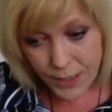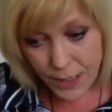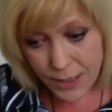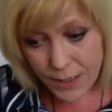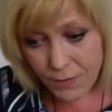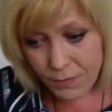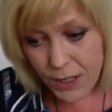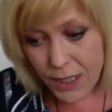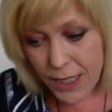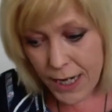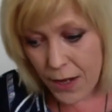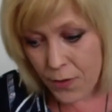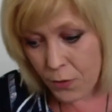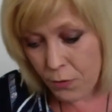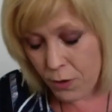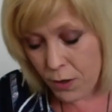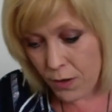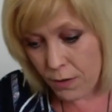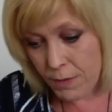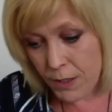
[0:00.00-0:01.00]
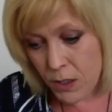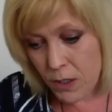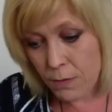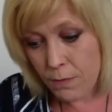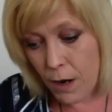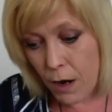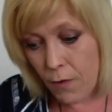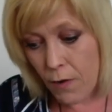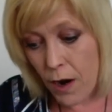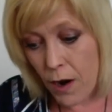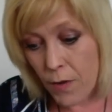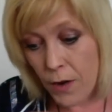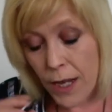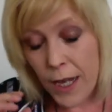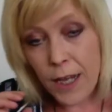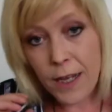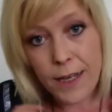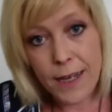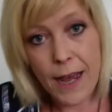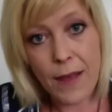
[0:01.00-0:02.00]
to really get through them and tomorrow
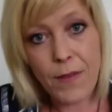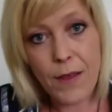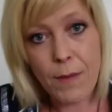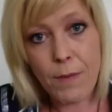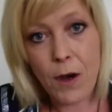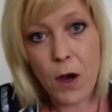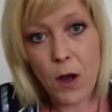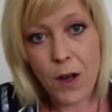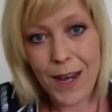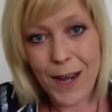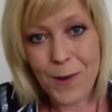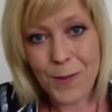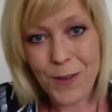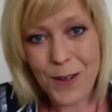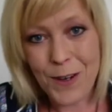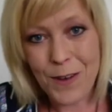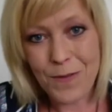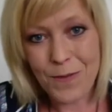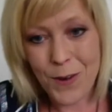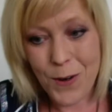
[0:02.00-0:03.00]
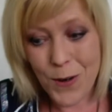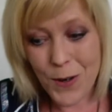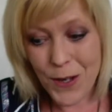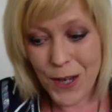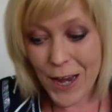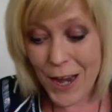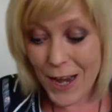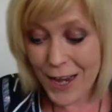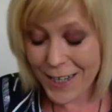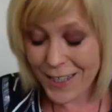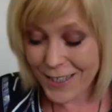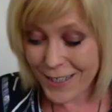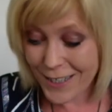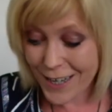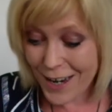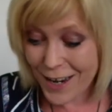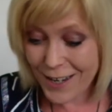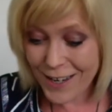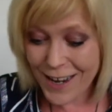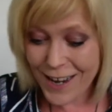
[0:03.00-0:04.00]
get them all out there for you and
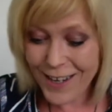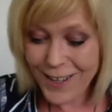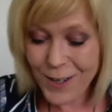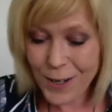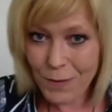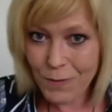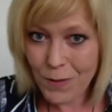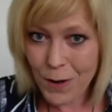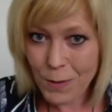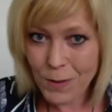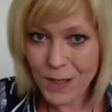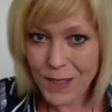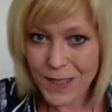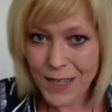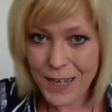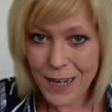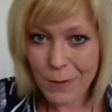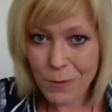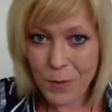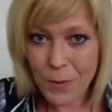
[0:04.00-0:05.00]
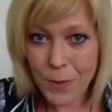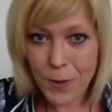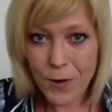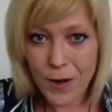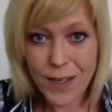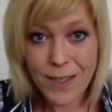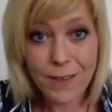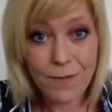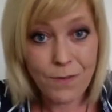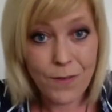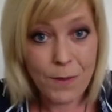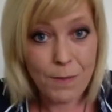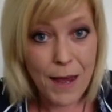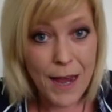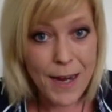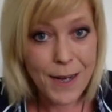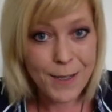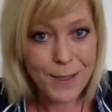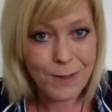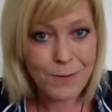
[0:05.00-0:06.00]
uh, yeah looking forward to seeing how we're progressing for
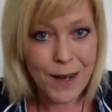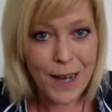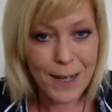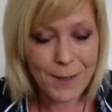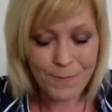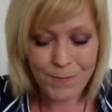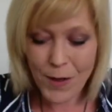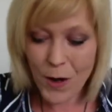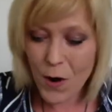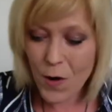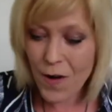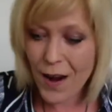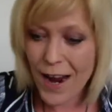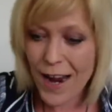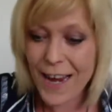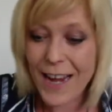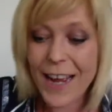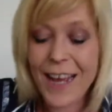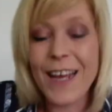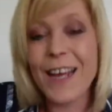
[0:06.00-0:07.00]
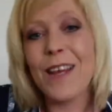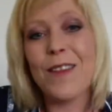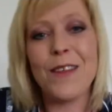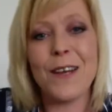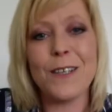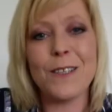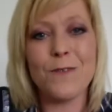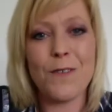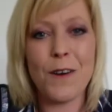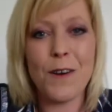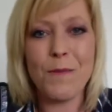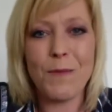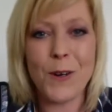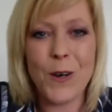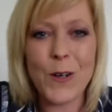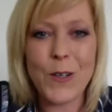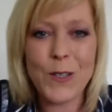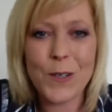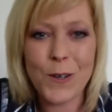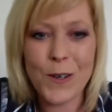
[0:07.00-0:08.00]
May as well all right thanks very
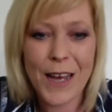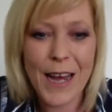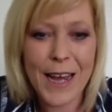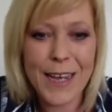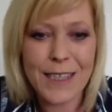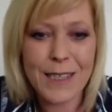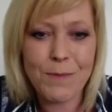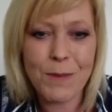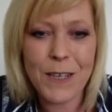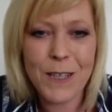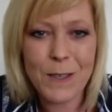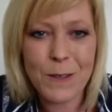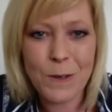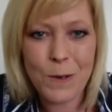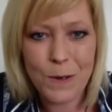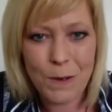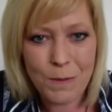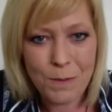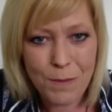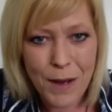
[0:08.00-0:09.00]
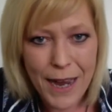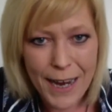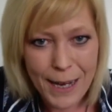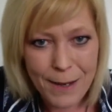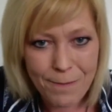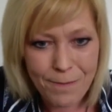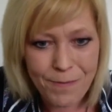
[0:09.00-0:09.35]
much okay speak soon bye